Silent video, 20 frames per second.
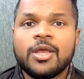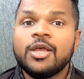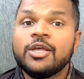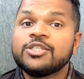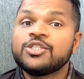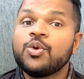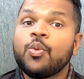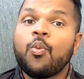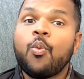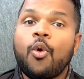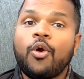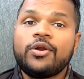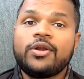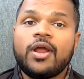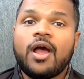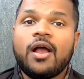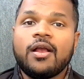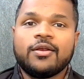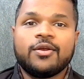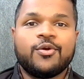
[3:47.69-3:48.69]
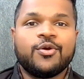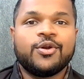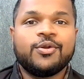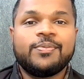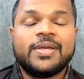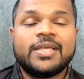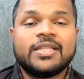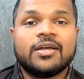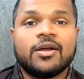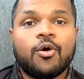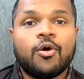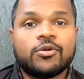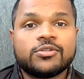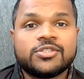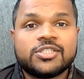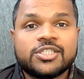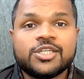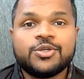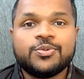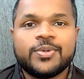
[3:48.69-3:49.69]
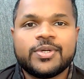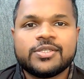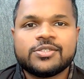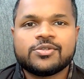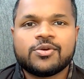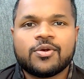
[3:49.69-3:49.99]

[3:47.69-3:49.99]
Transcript: So, what are going to be the constituents,